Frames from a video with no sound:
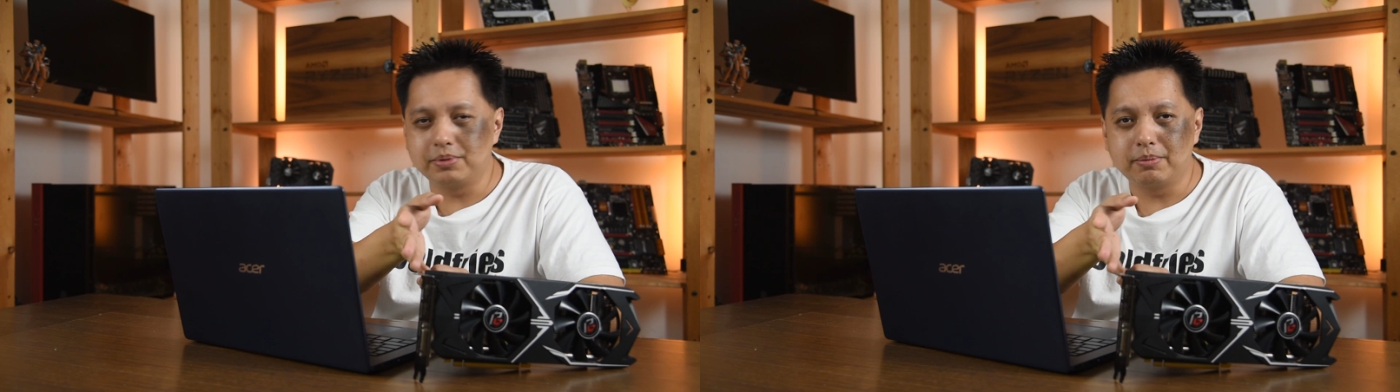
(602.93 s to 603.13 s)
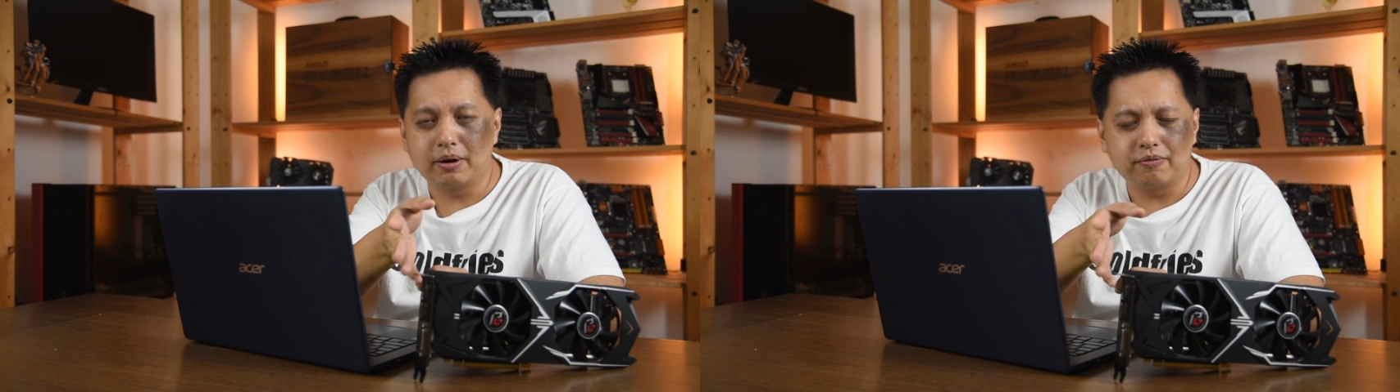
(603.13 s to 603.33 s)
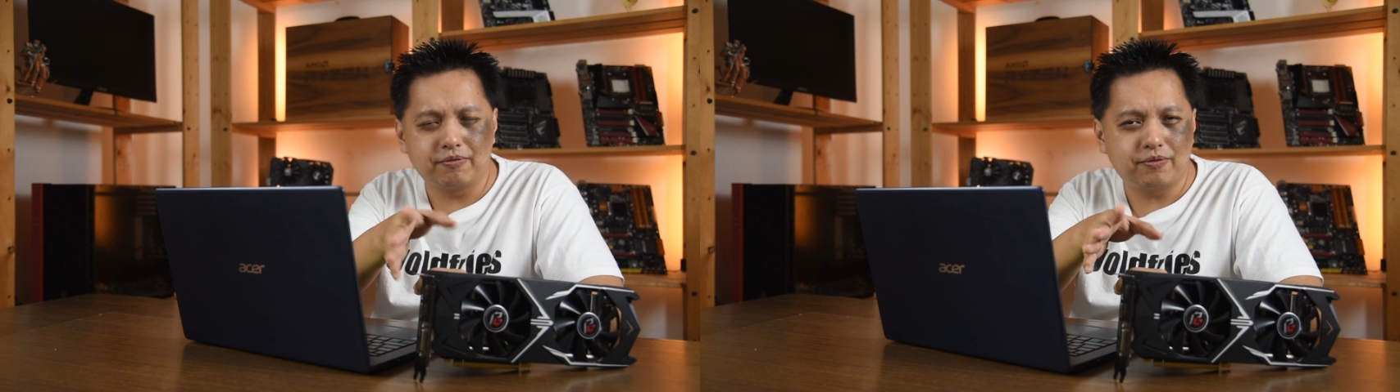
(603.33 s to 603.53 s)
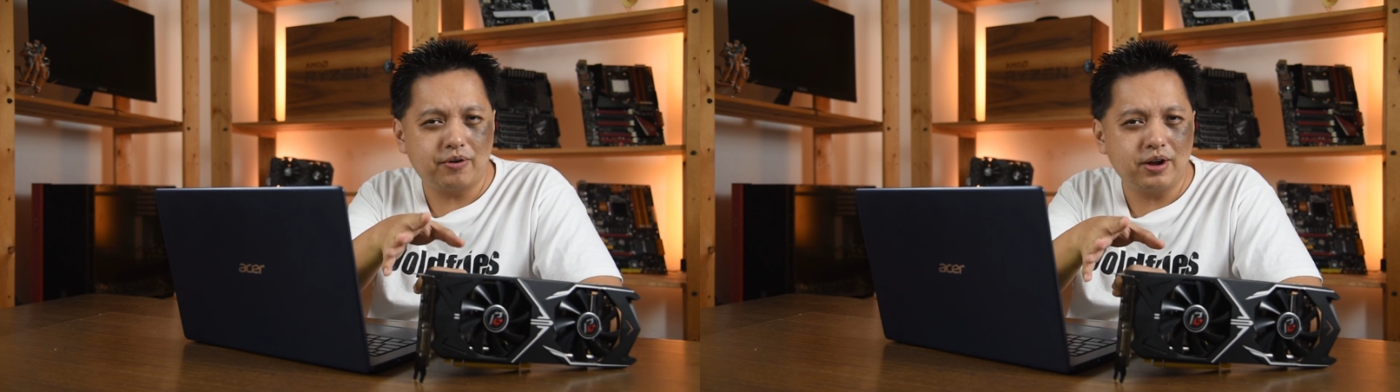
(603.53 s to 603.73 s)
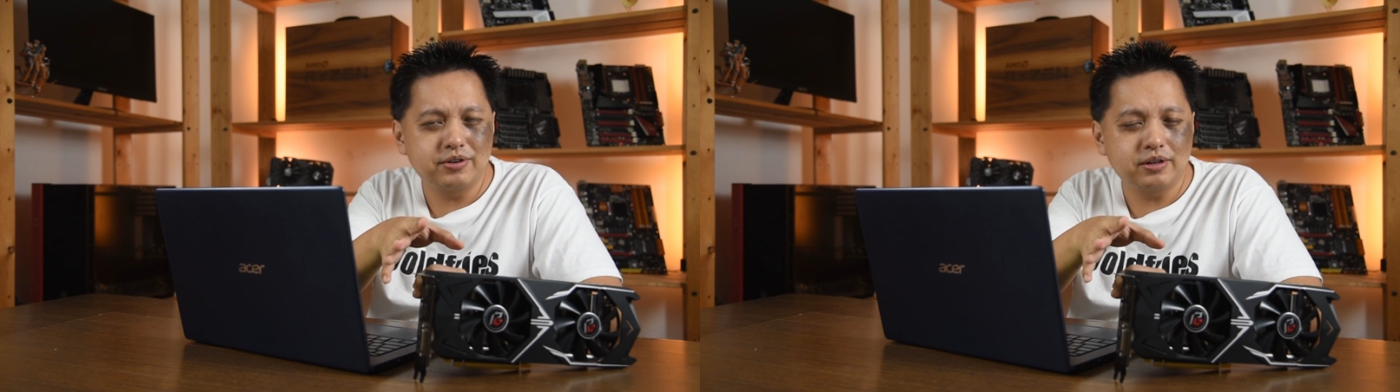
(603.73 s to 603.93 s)
be about
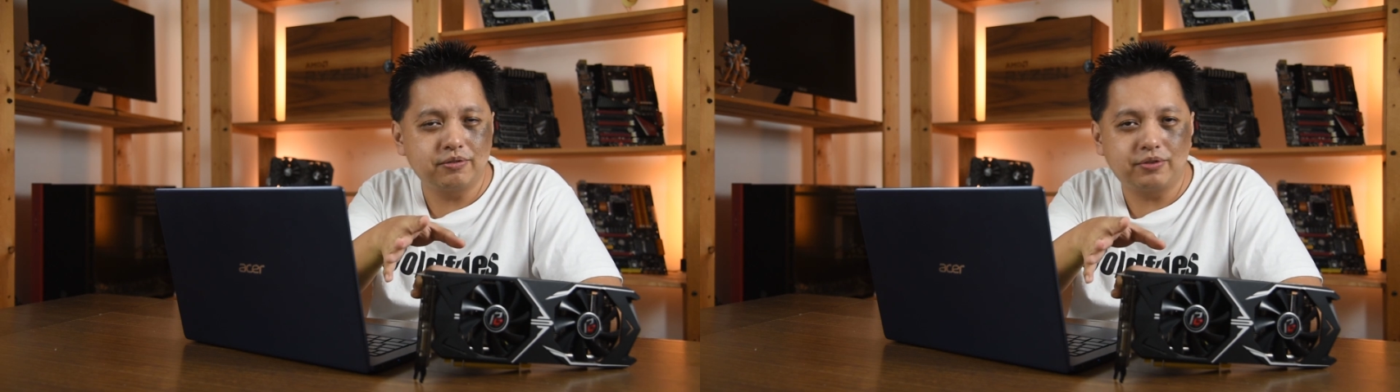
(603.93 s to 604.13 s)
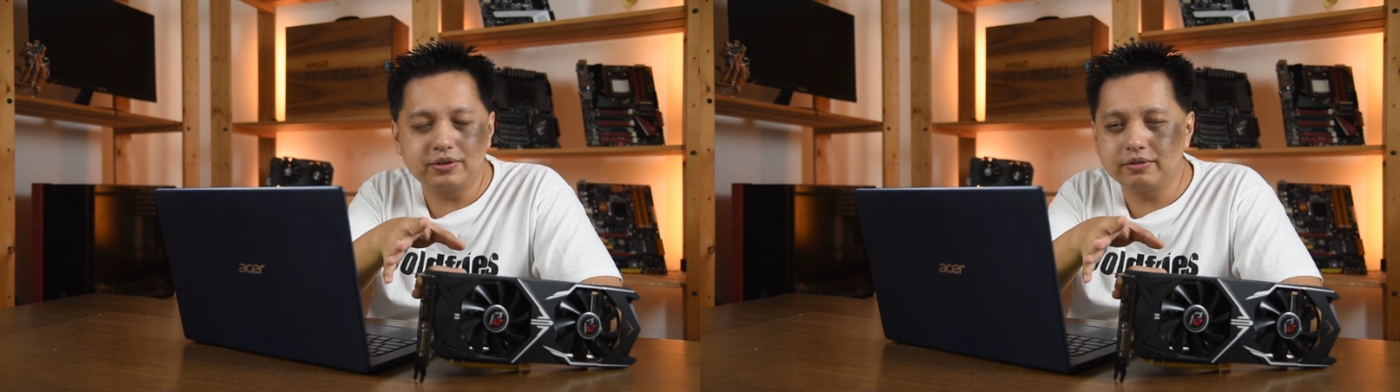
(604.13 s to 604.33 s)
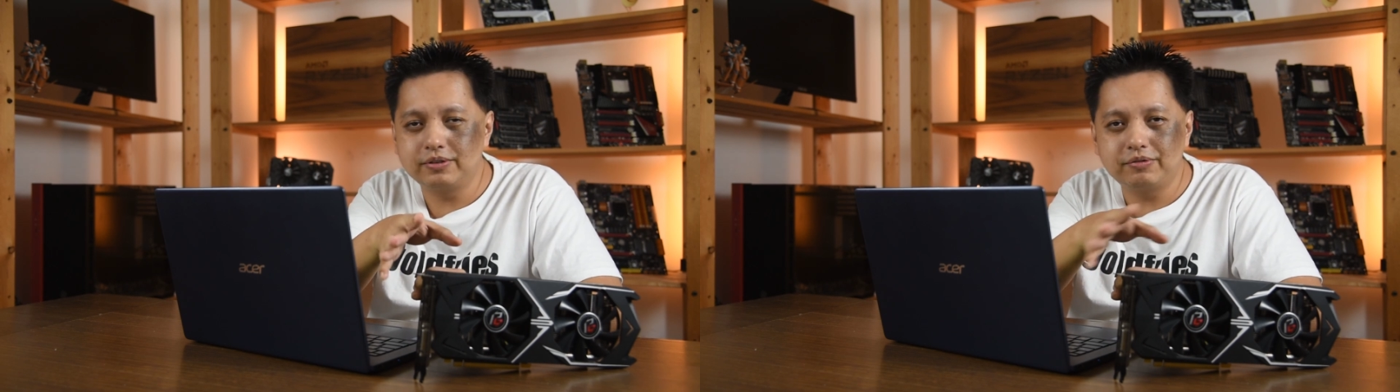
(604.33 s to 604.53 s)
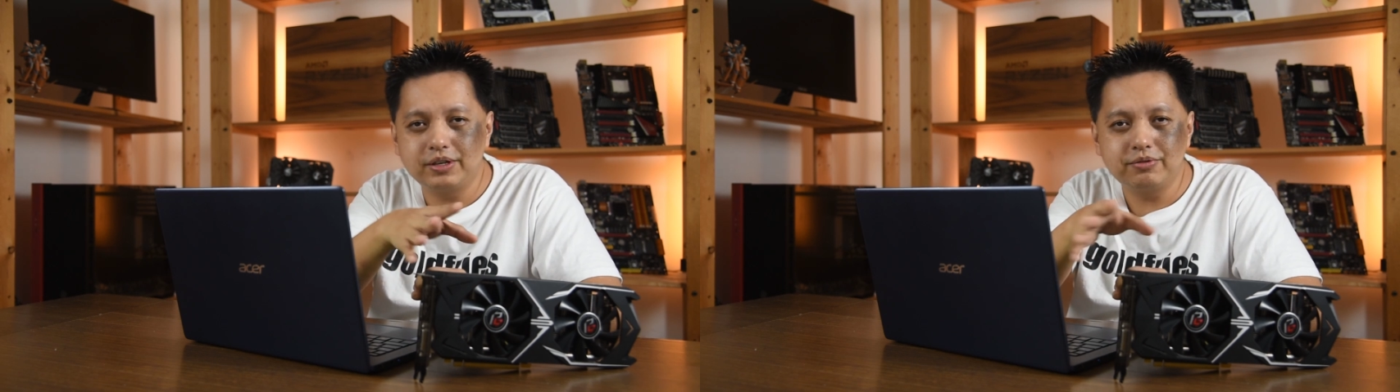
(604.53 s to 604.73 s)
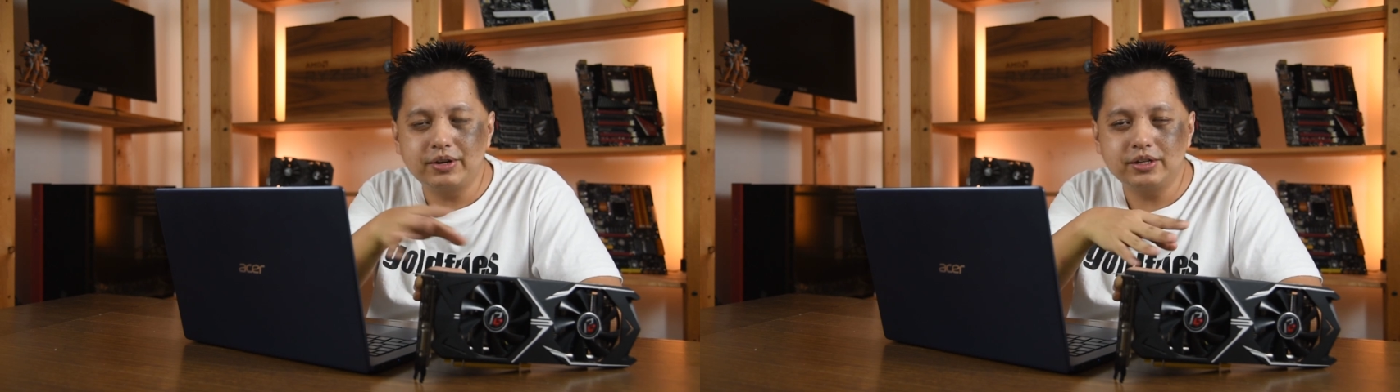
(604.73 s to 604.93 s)
400,
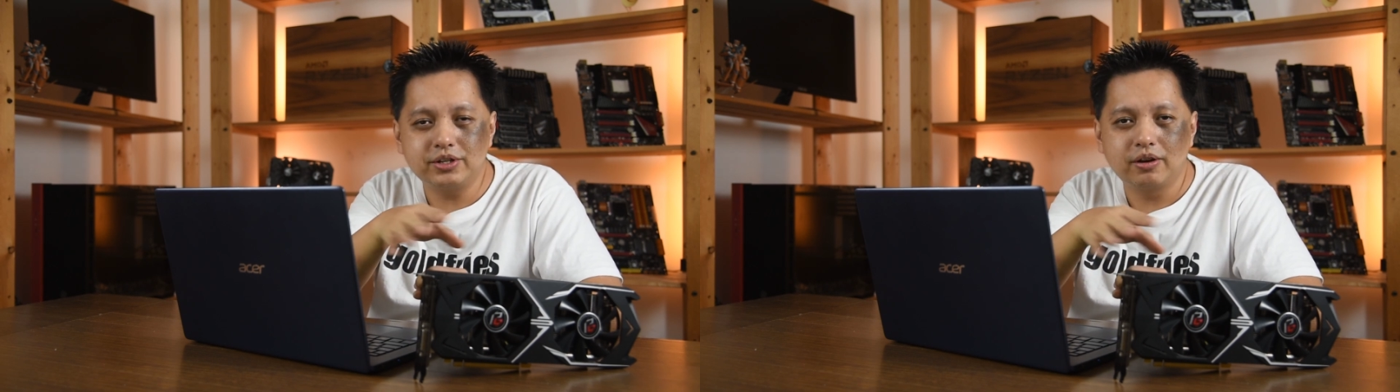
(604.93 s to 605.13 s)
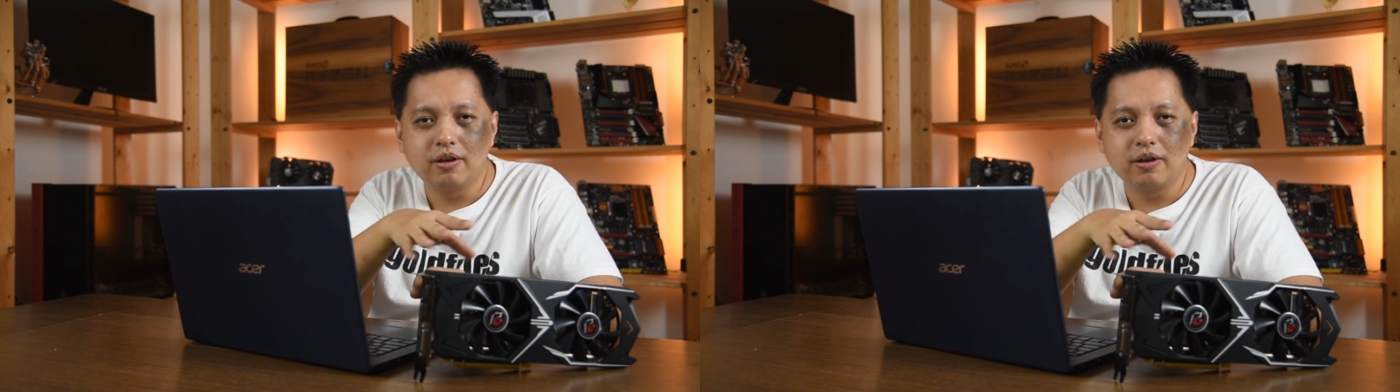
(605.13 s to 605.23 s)
450 range